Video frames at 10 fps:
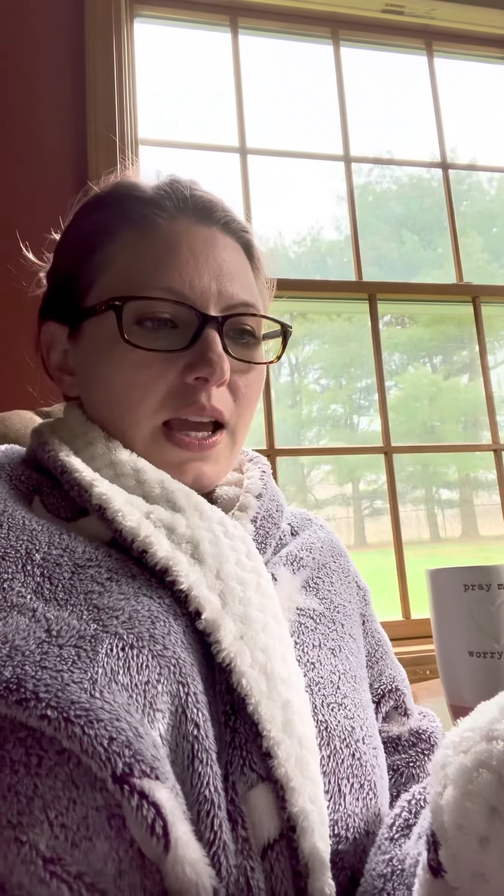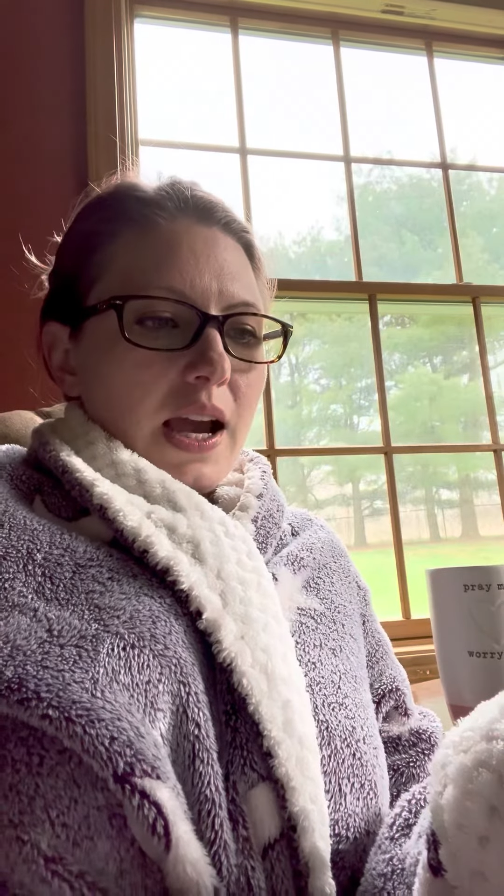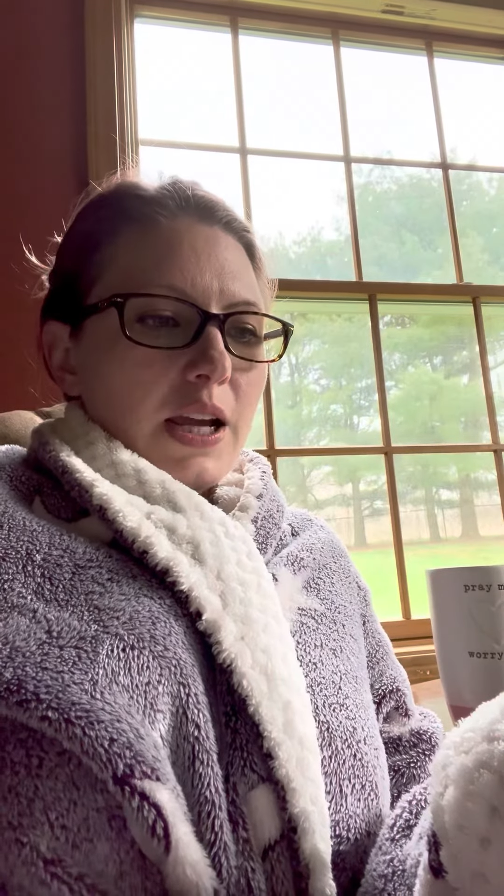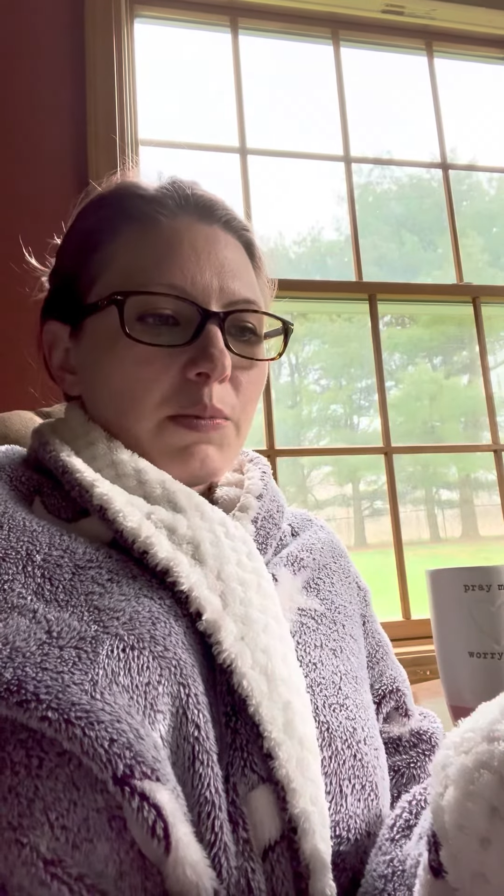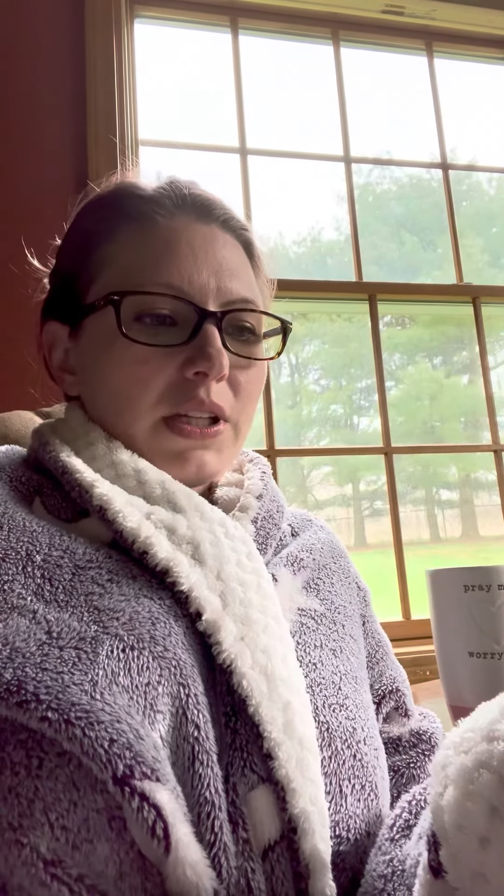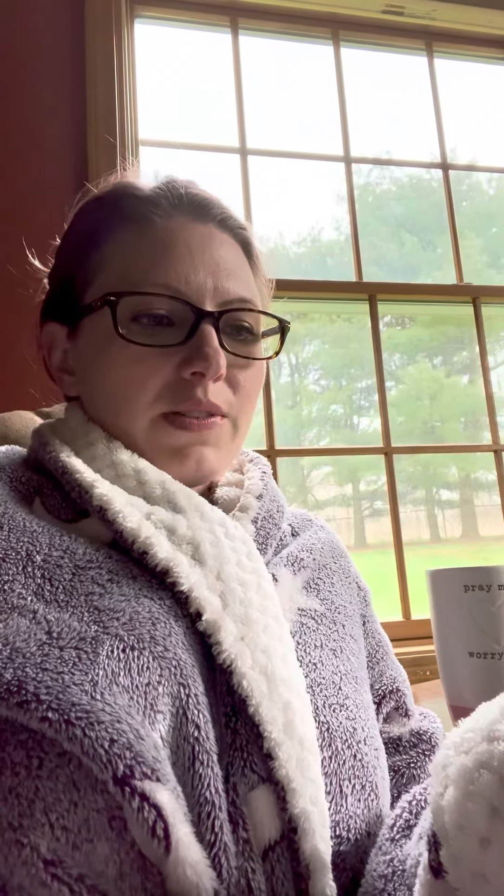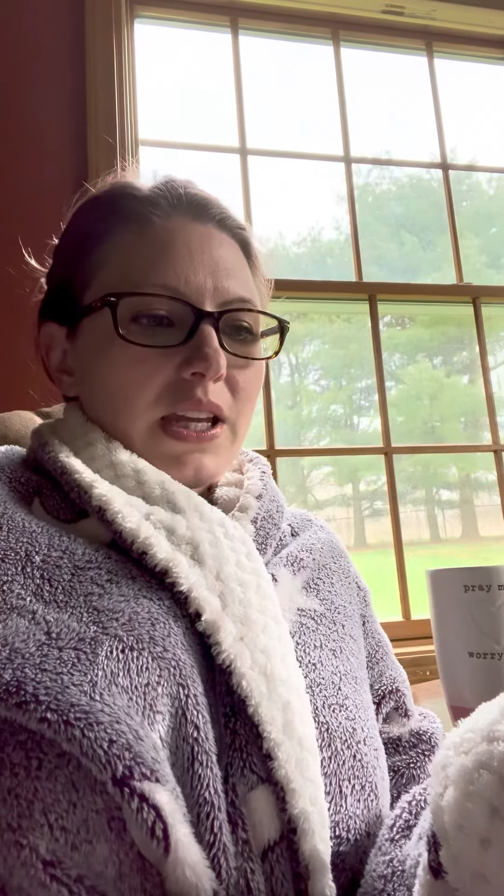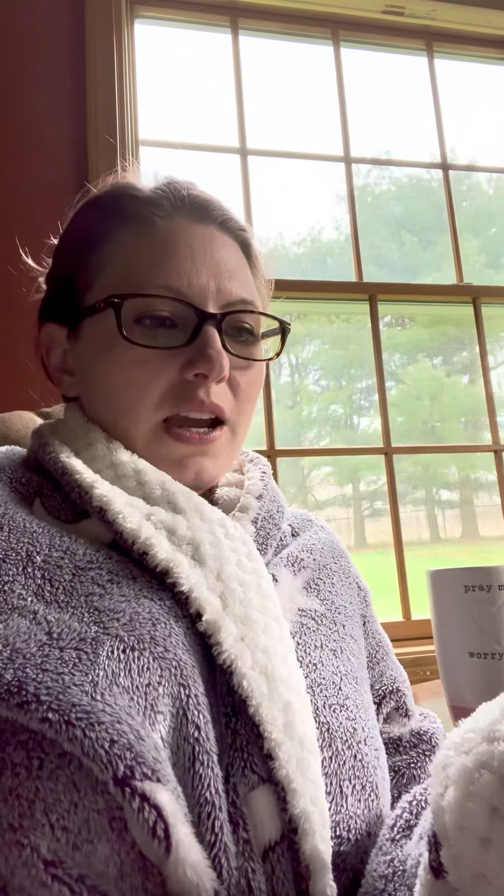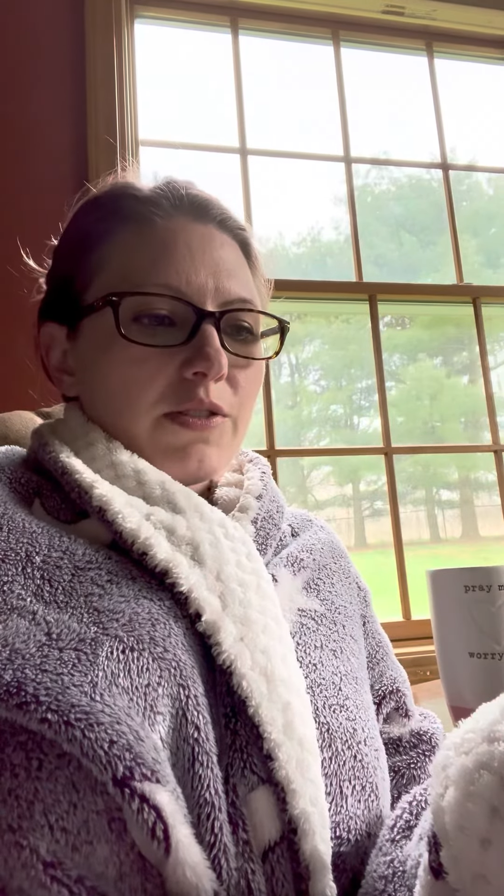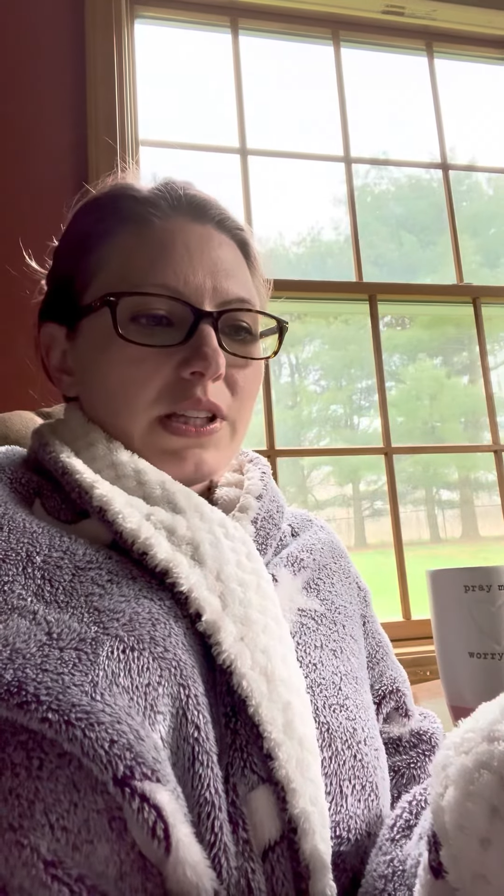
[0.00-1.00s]
I'm leaving
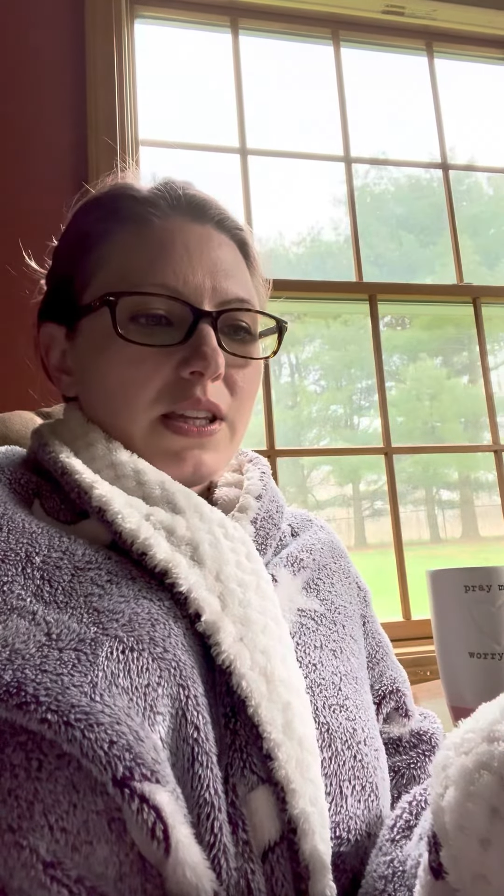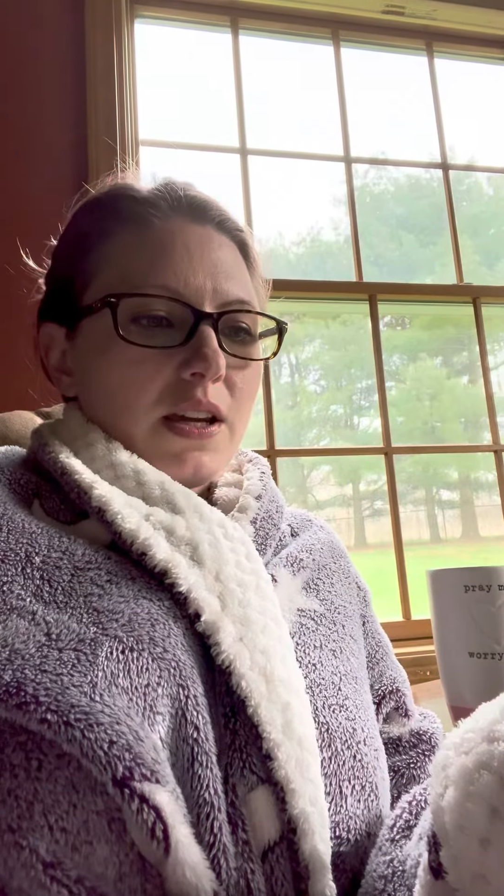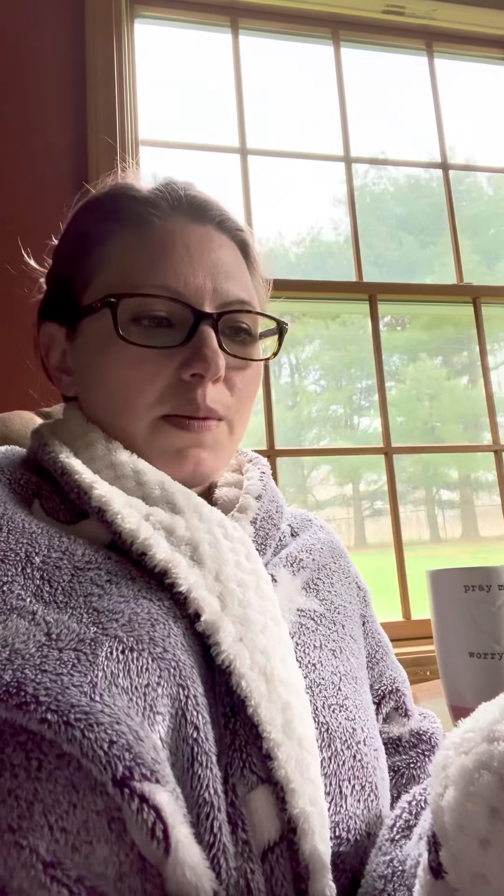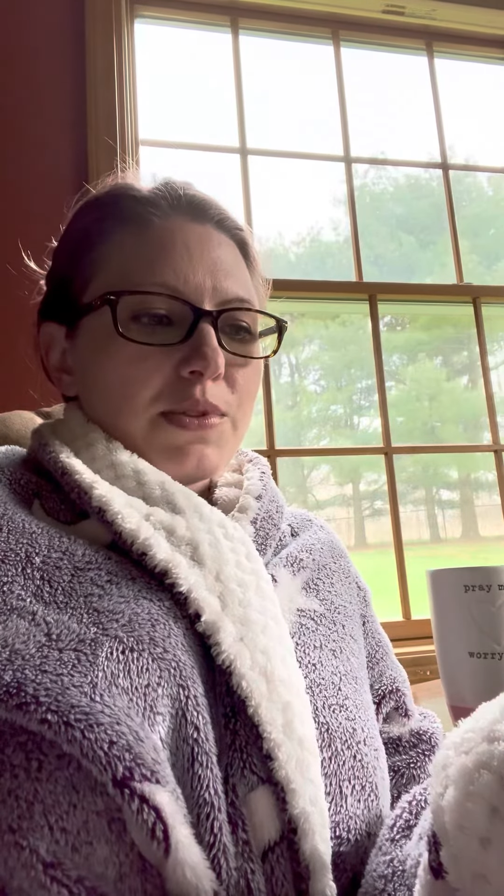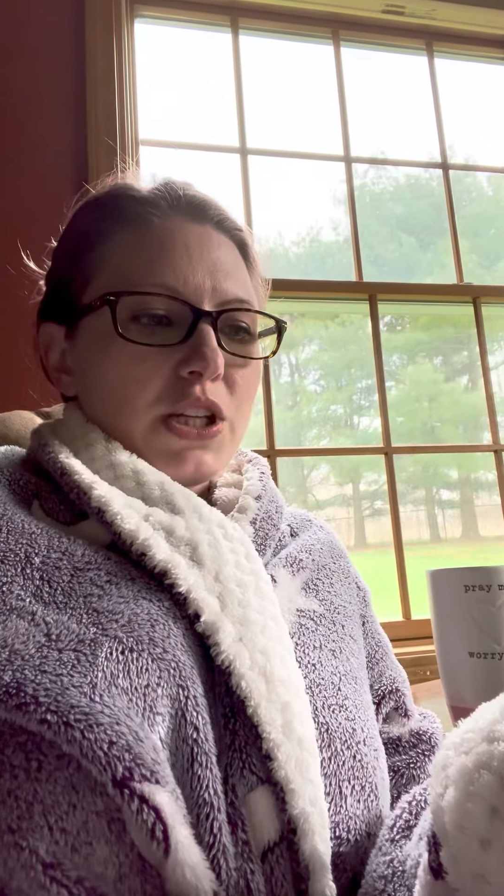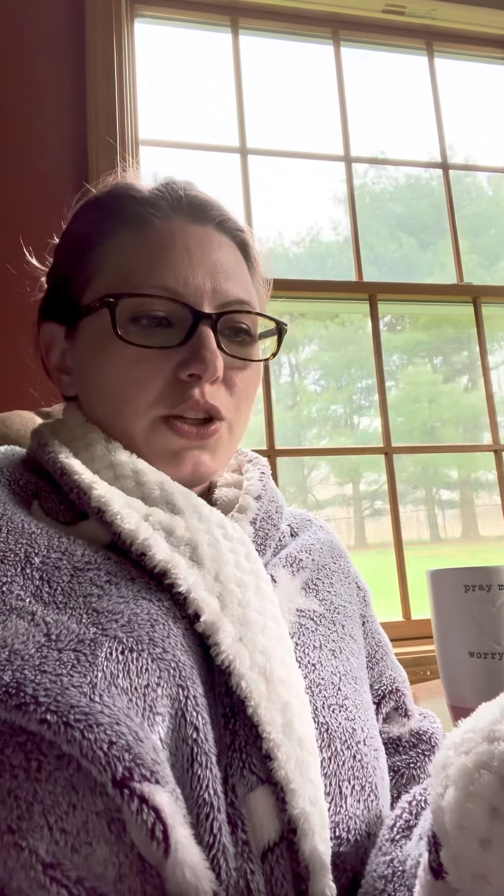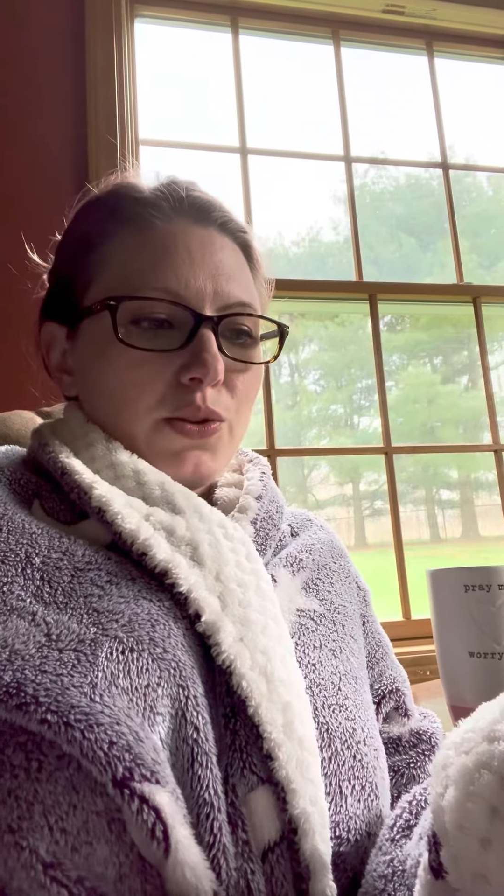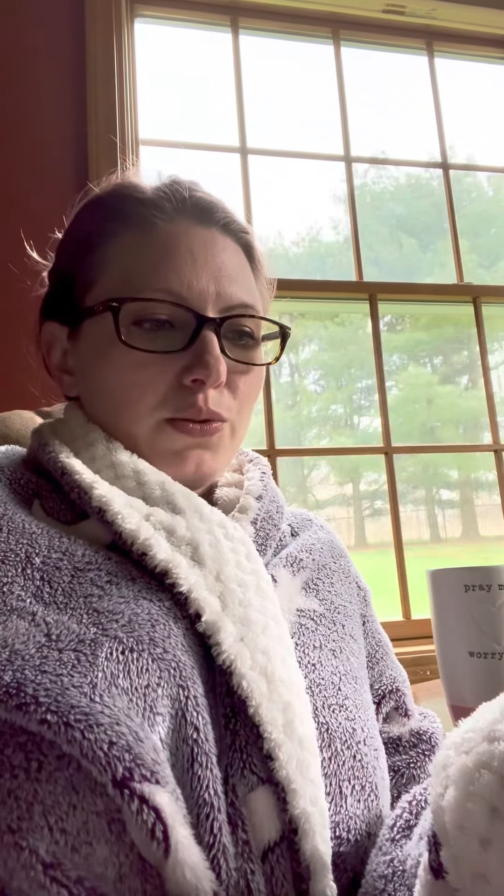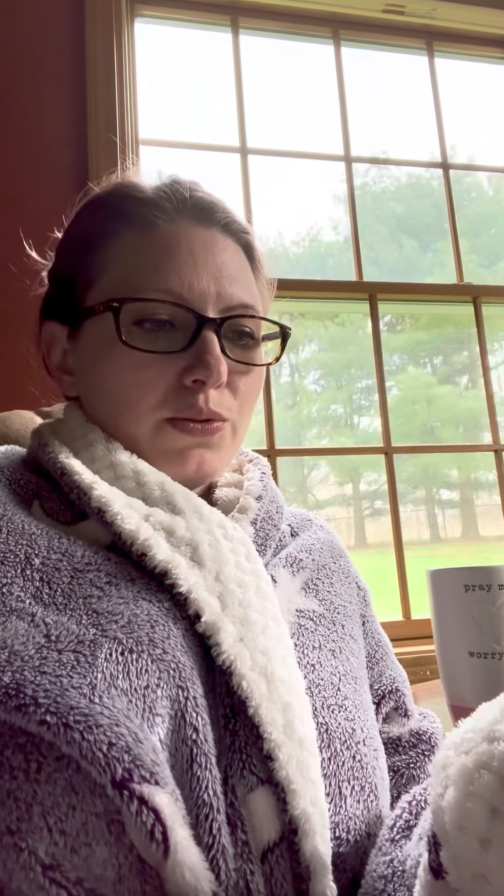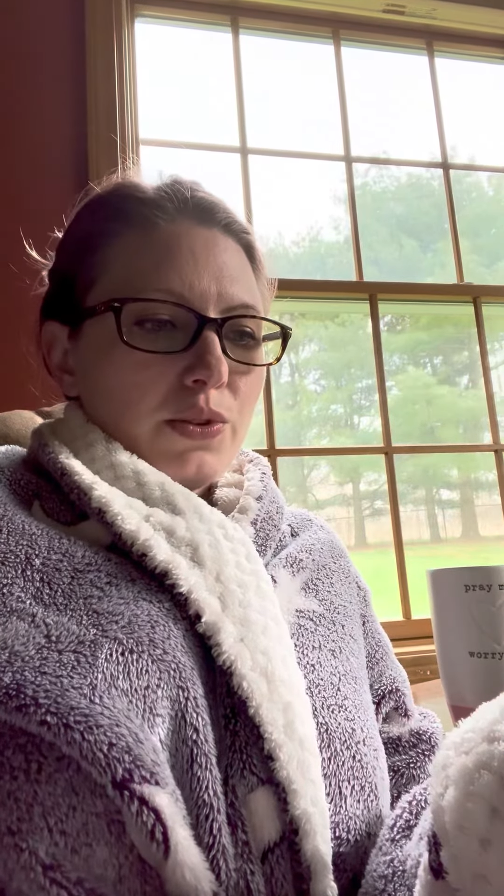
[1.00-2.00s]
everything up to you,